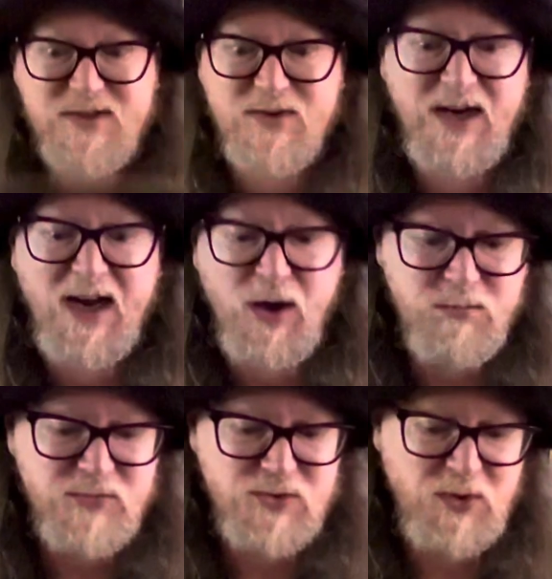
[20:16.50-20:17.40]
three
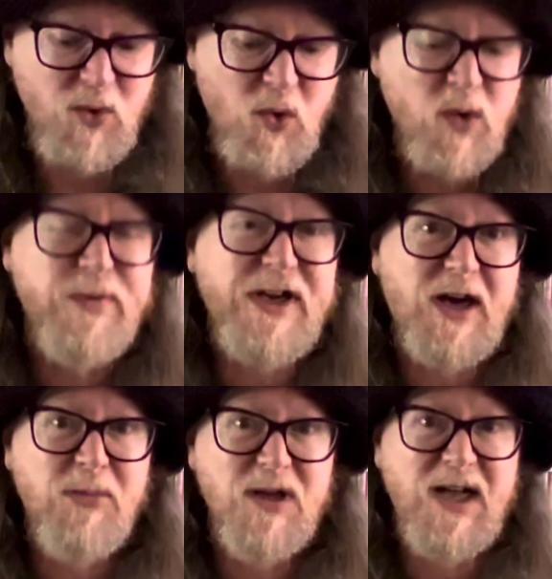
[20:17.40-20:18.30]
albums would all be
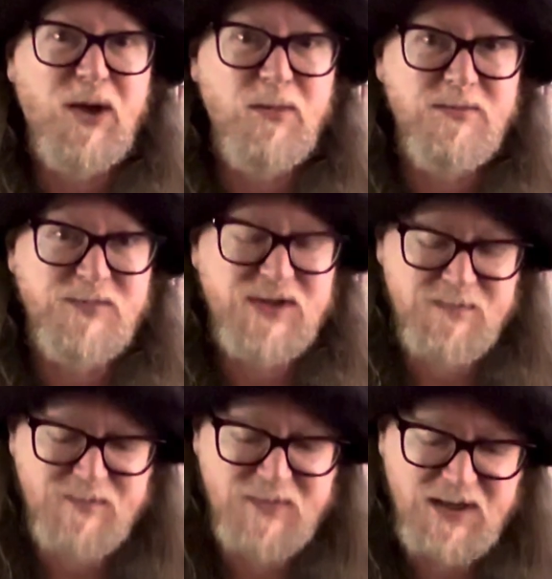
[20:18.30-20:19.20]
double albums.
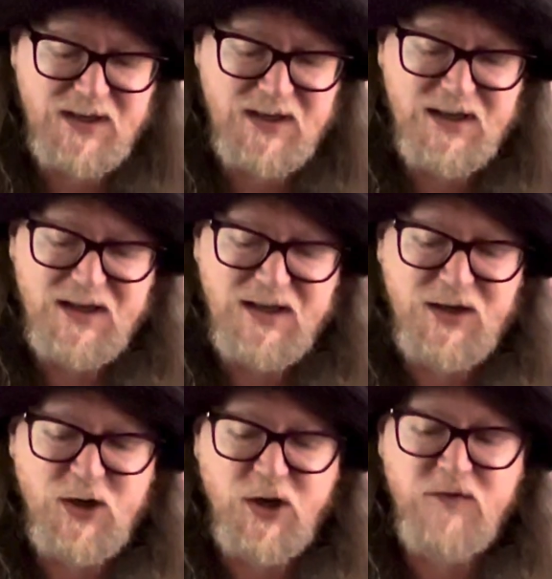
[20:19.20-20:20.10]

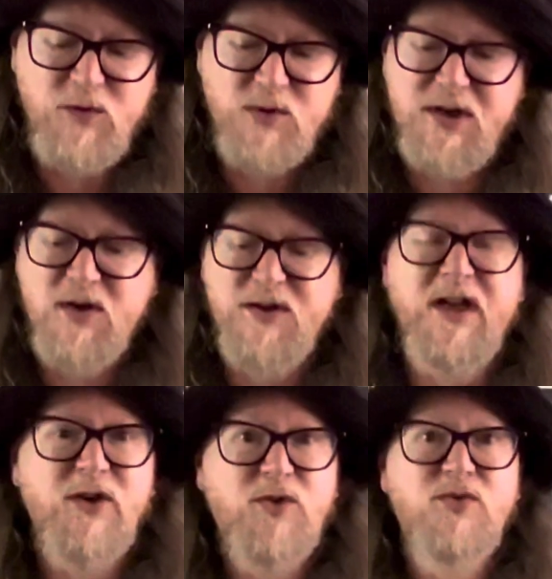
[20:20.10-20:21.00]
You know, you've also got the
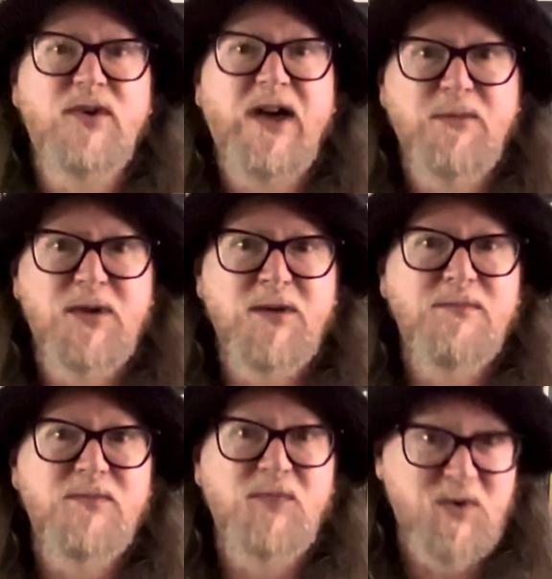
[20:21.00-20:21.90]
incredible
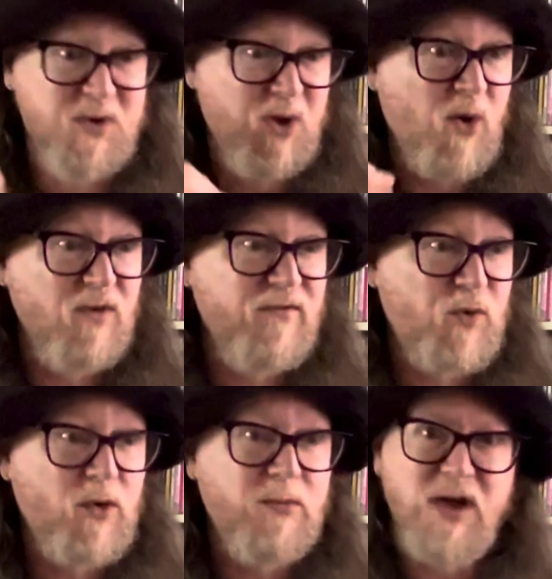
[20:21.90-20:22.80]
long
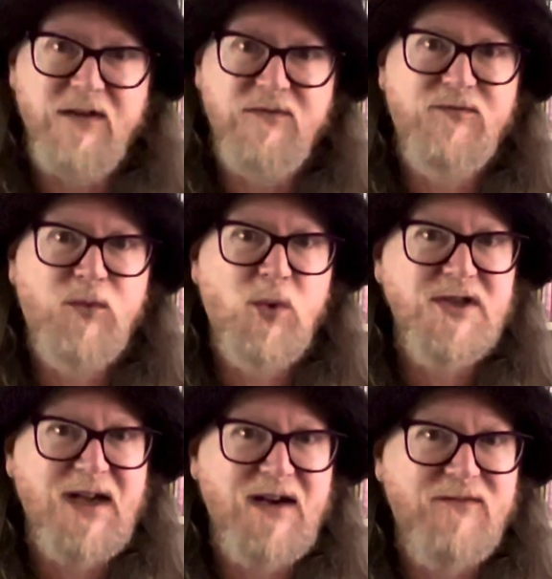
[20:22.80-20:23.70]
form, like
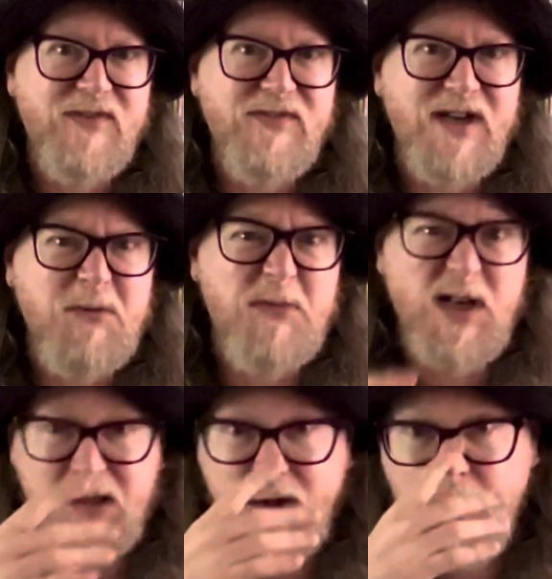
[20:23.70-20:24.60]
fourteen, fifteen
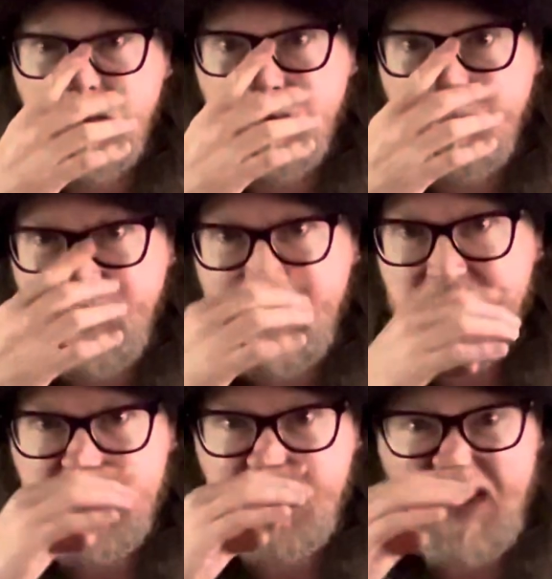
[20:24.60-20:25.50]
minute long
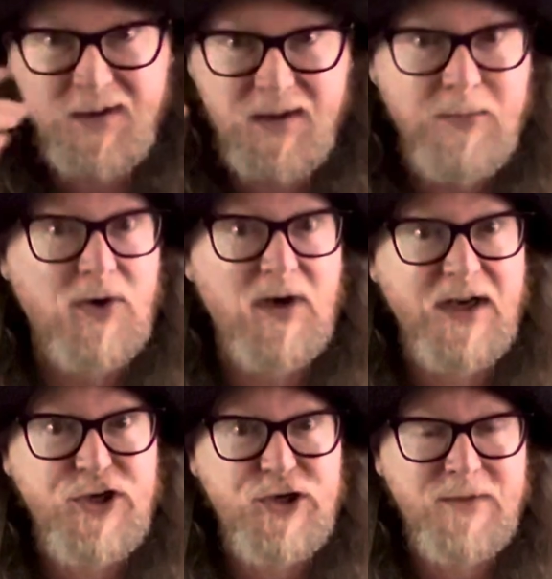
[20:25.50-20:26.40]
instrumental
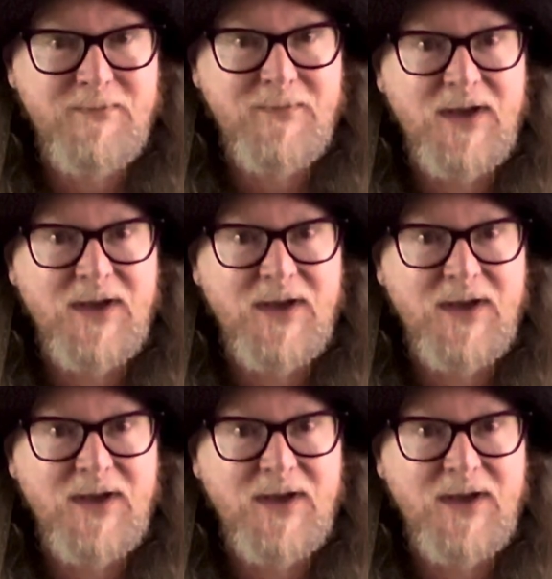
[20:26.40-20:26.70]
Liberation.